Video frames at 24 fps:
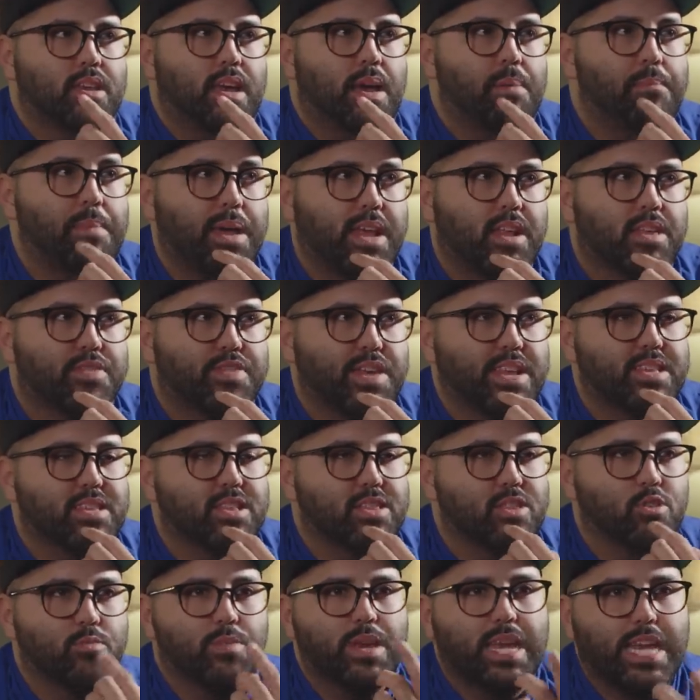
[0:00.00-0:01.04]
And made the things a
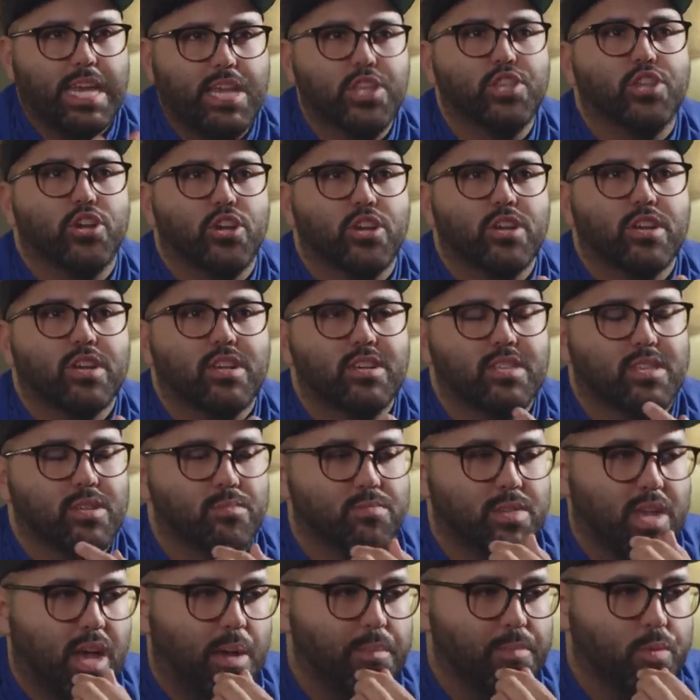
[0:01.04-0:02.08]
little bit easier because
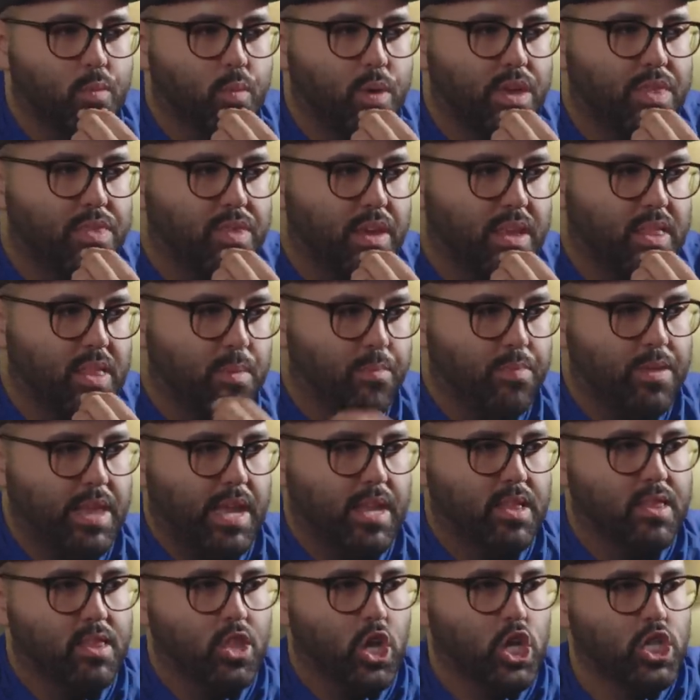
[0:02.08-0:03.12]
sometimes we think the
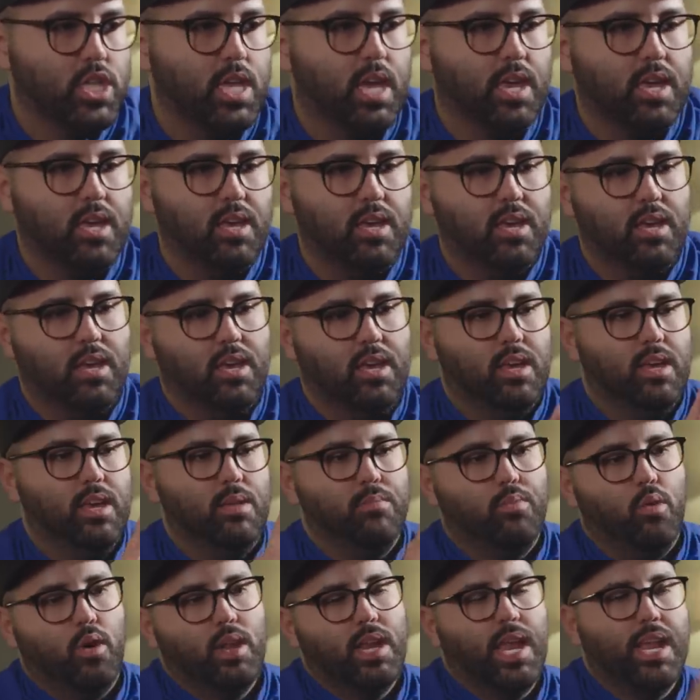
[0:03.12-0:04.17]
plan looks like
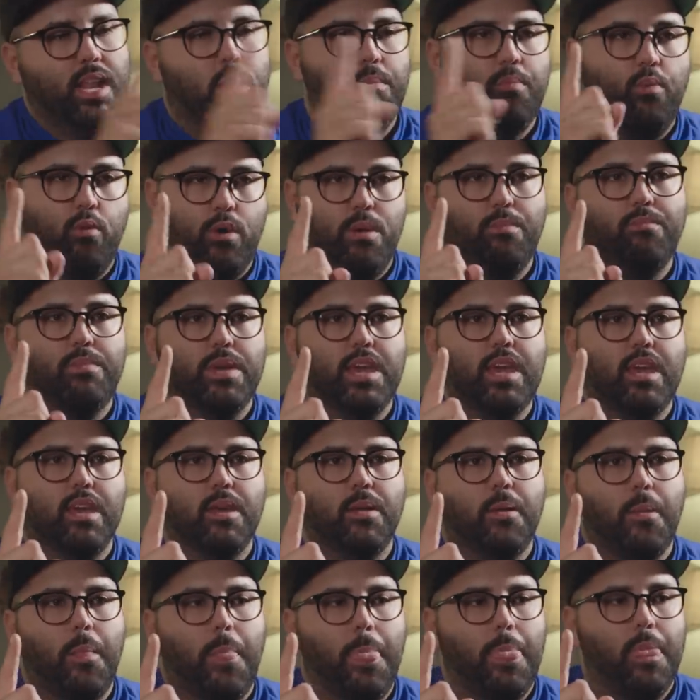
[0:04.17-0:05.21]
point A to point B,
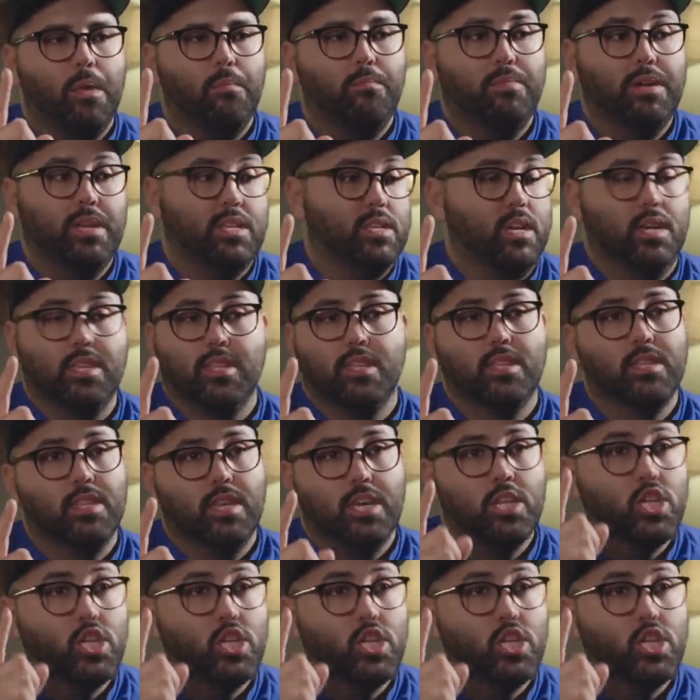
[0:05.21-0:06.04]
but it doesn't.